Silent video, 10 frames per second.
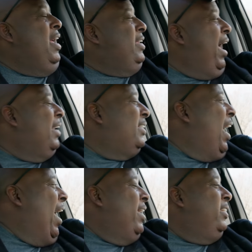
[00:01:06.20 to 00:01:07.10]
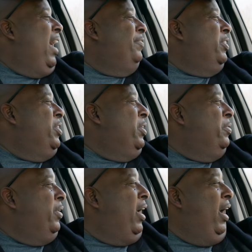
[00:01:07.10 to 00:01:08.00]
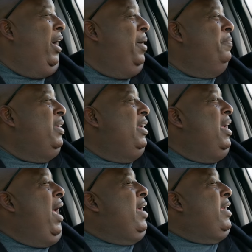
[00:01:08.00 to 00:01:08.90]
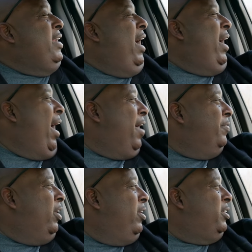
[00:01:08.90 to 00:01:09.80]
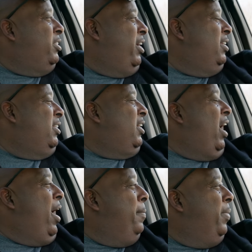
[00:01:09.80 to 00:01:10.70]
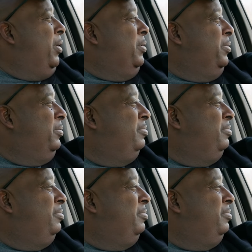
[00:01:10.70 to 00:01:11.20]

Yes, hi, good afternoon. Can I have your chizzer combo?